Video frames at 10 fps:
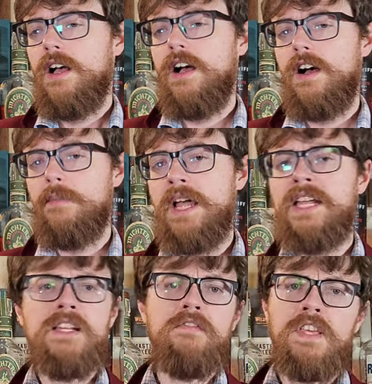I
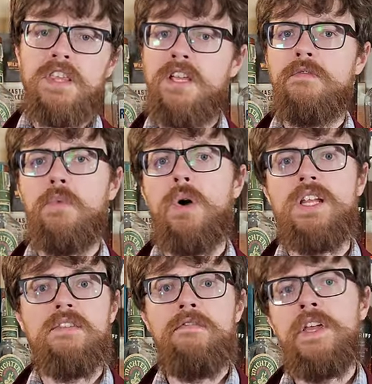can definitely think of
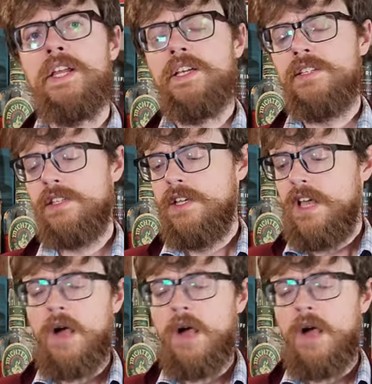one in Phoenix.